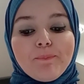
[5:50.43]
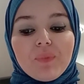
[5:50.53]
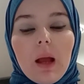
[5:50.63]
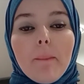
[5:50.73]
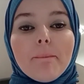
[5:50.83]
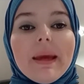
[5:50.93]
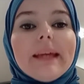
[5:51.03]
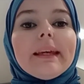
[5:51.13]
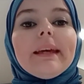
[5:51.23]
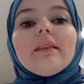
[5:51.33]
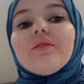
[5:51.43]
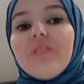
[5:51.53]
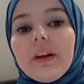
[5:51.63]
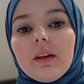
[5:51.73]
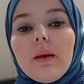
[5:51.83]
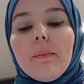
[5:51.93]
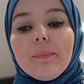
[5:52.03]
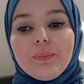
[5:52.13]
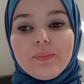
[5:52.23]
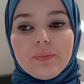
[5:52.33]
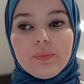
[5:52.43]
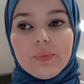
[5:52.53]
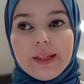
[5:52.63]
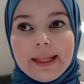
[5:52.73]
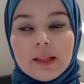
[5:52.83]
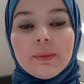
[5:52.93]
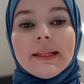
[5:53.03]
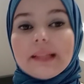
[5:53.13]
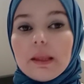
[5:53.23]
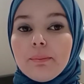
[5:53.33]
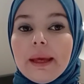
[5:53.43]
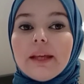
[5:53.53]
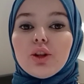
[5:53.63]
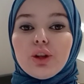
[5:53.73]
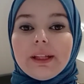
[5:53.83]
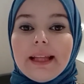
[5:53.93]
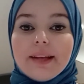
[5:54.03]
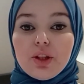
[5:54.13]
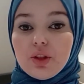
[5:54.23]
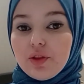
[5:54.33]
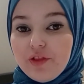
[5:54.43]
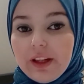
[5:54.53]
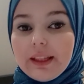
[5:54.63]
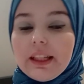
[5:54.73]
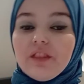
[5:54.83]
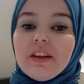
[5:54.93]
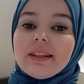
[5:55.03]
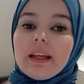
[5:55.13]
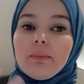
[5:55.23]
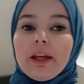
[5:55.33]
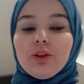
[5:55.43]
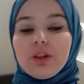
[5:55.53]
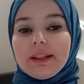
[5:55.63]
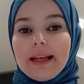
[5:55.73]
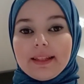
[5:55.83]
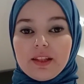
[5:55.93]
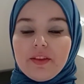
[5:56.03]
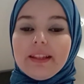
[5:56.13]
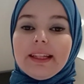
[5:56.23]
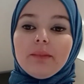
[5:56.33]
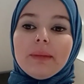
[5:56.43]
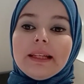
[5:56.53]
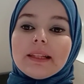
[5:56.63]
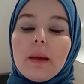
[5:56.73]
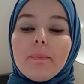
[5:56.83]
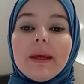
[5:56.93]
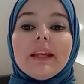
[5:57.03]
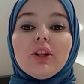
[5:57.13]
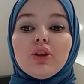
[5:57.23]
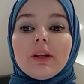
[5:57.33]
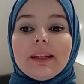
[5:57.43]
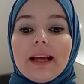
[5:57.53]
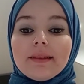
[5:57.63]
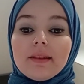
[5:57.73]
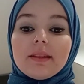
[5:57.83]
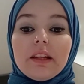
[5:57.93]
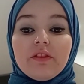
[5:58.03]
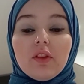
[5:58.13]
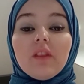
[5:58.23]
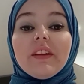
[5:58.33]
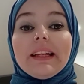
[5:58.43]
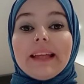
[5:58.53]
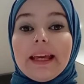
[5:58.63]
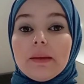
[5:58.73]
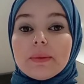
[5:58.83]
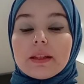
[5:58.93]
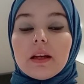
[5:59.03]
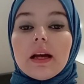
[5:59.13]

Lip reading: make it fun. It means make your classes fun. If I say make your classes fun, it means make your classes involving games.